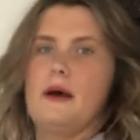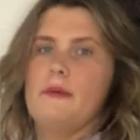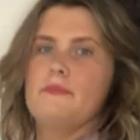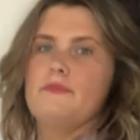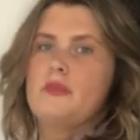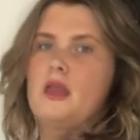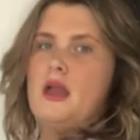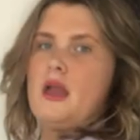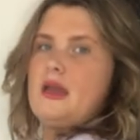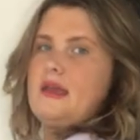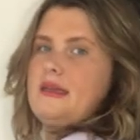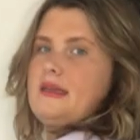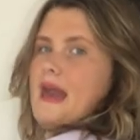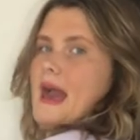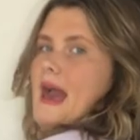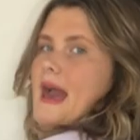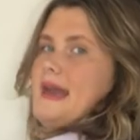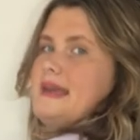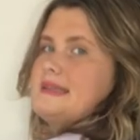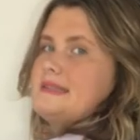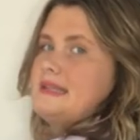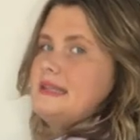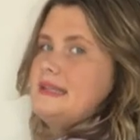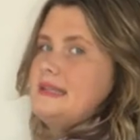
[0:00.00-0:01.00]
but yeah
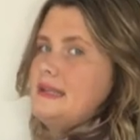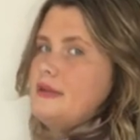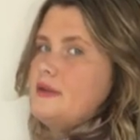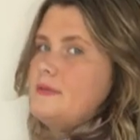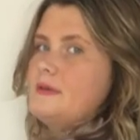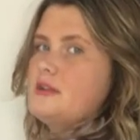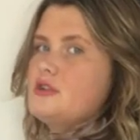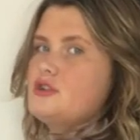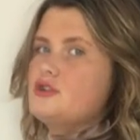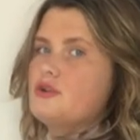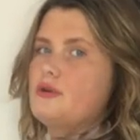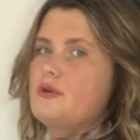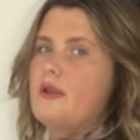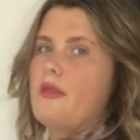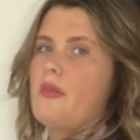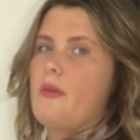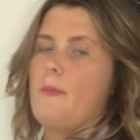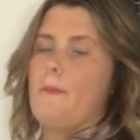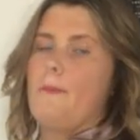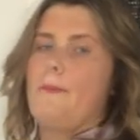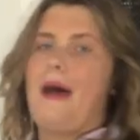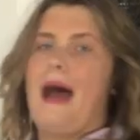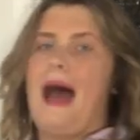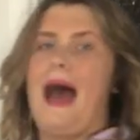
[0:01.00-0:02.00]
it's a little bit short at
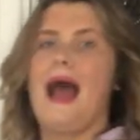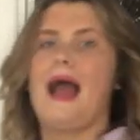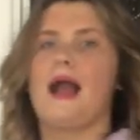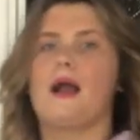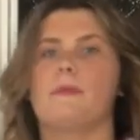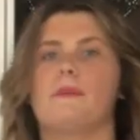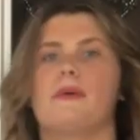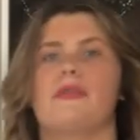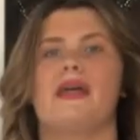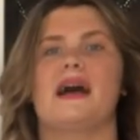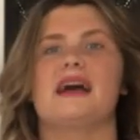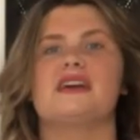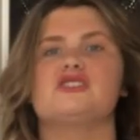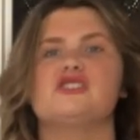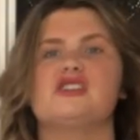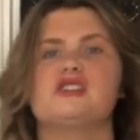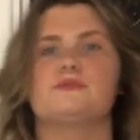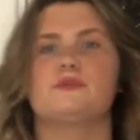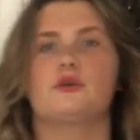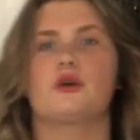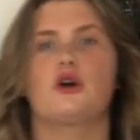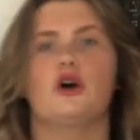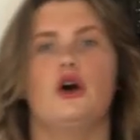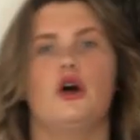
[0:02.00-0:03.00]
the back but that's
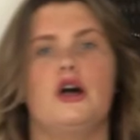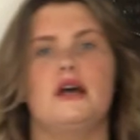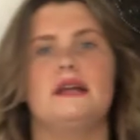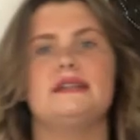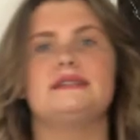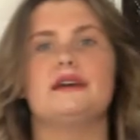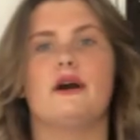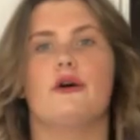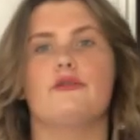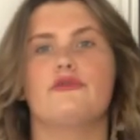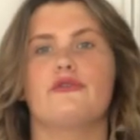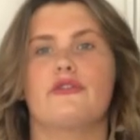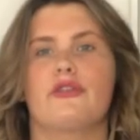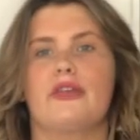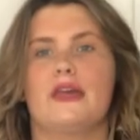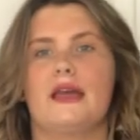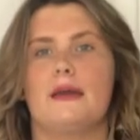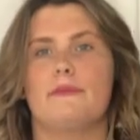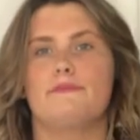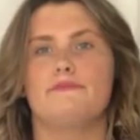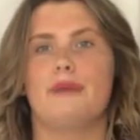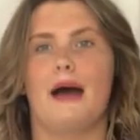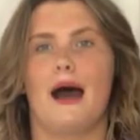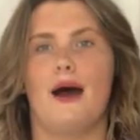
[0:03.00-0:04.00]
just because of
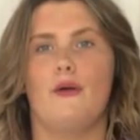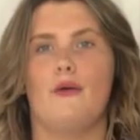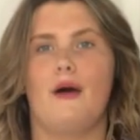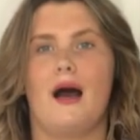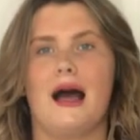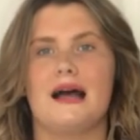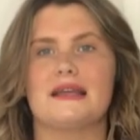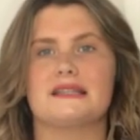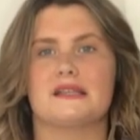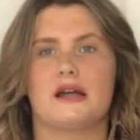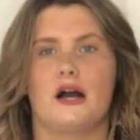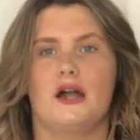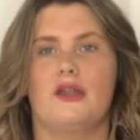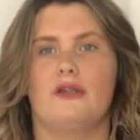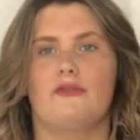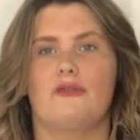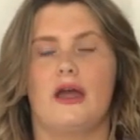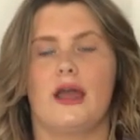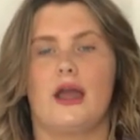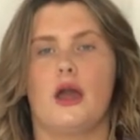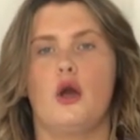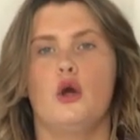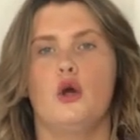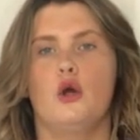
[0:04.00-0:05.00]
the belt has kind of
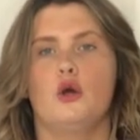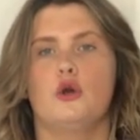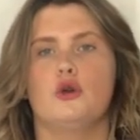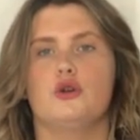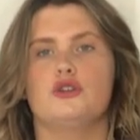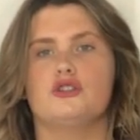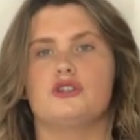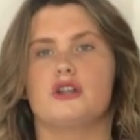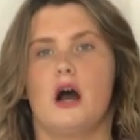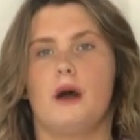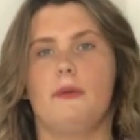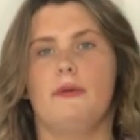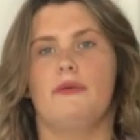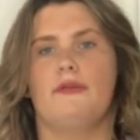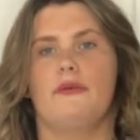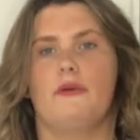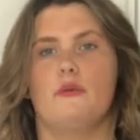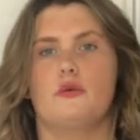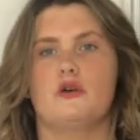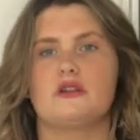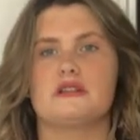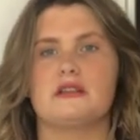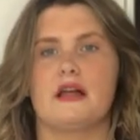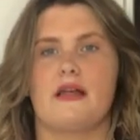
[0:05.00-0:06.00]
like pushed it up if
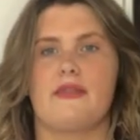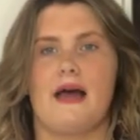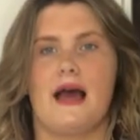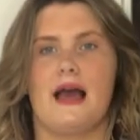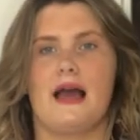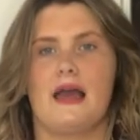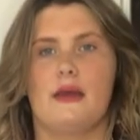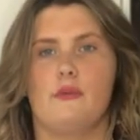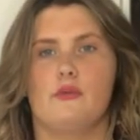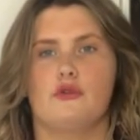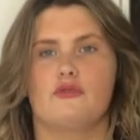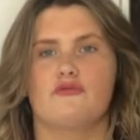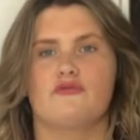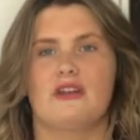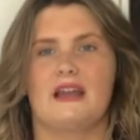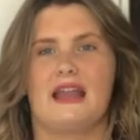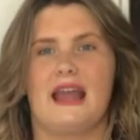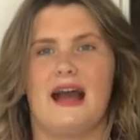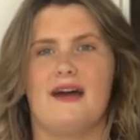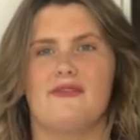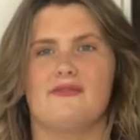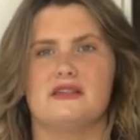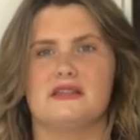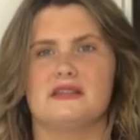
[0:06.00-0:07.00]
it was like that it wouldn't
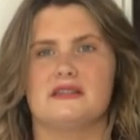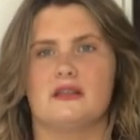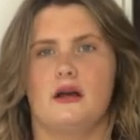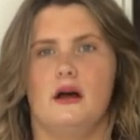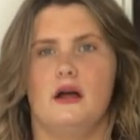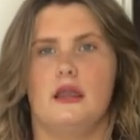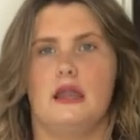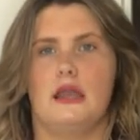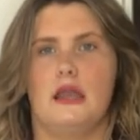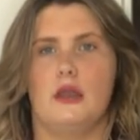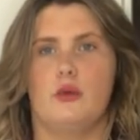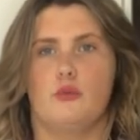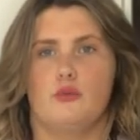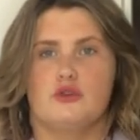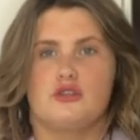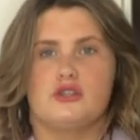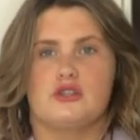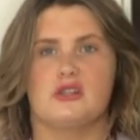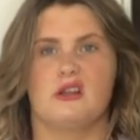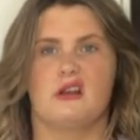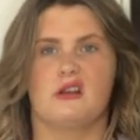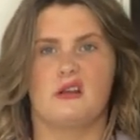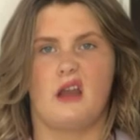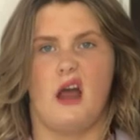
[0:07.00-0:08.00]
really have any style and it would
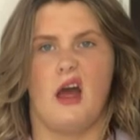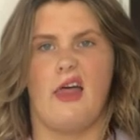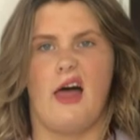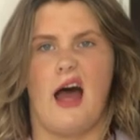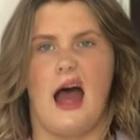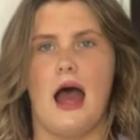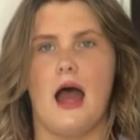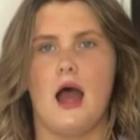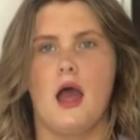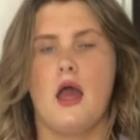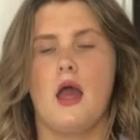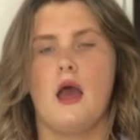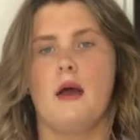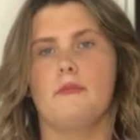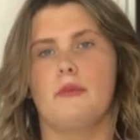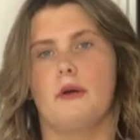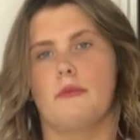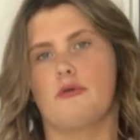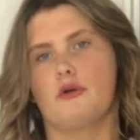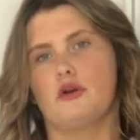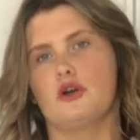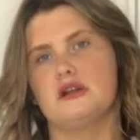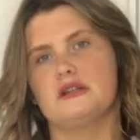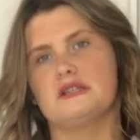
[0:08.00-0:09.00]
just look like that
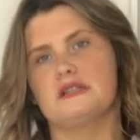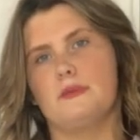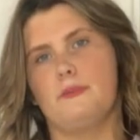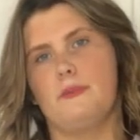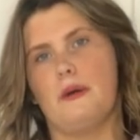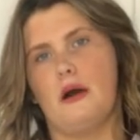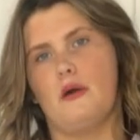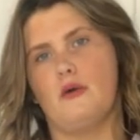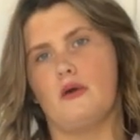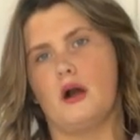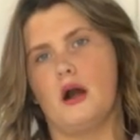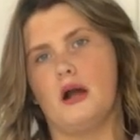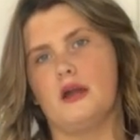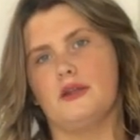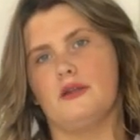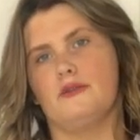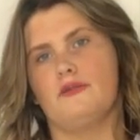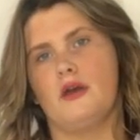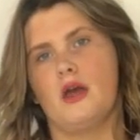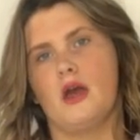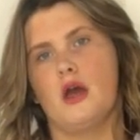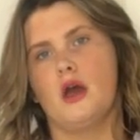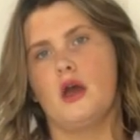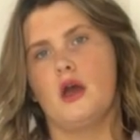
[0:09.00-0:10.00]
but because the belt kind of